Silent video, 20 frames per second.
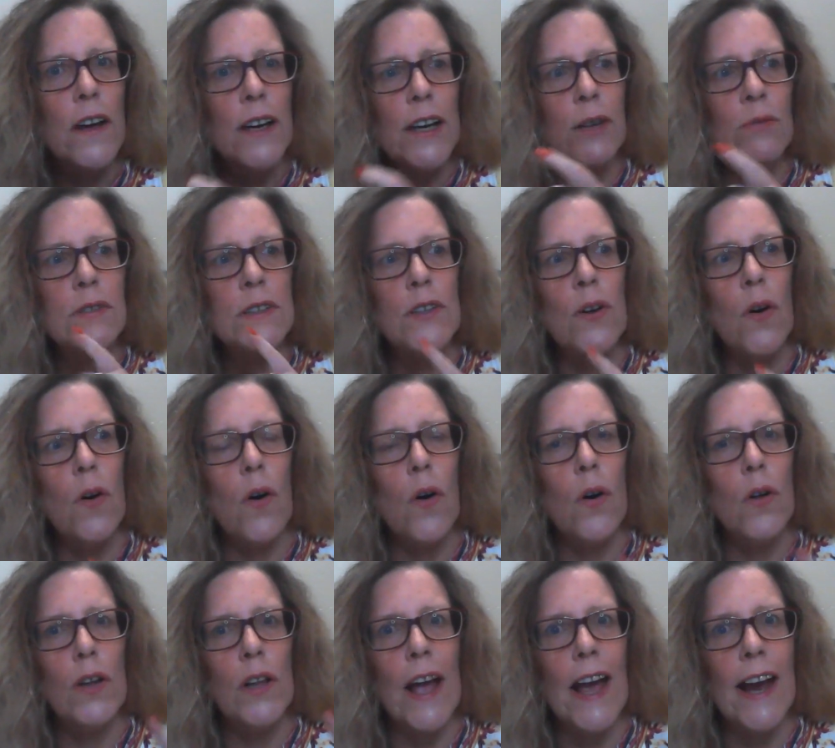It was
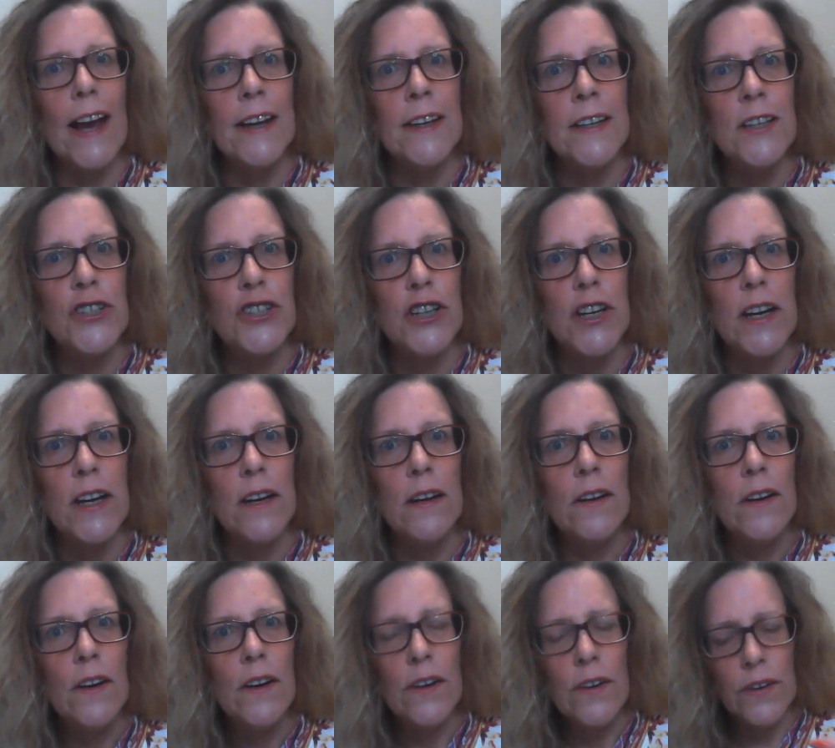all energy,
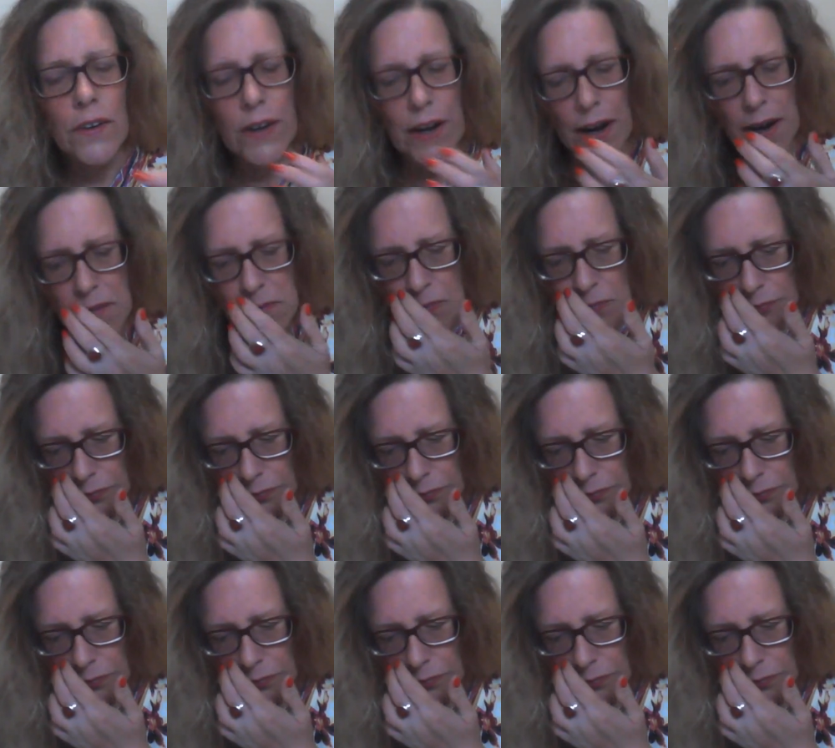okay?